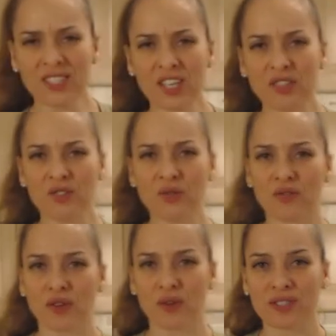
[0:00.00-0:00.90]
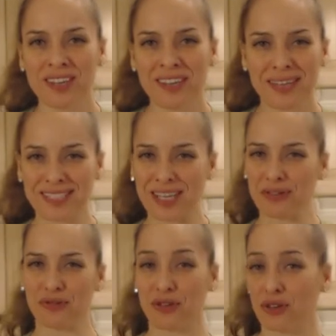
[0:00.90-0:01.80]
That's how you do it, folks. That's
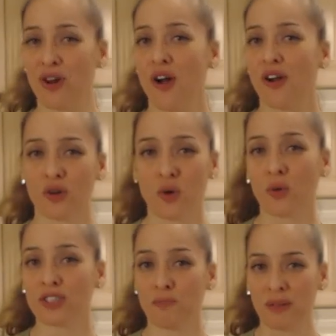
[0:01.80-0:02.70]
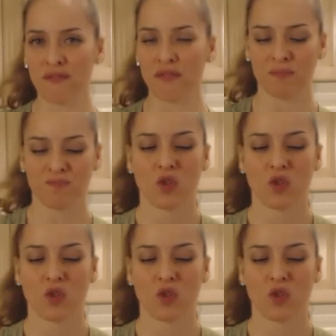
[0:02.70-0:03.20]
how you cook corned beef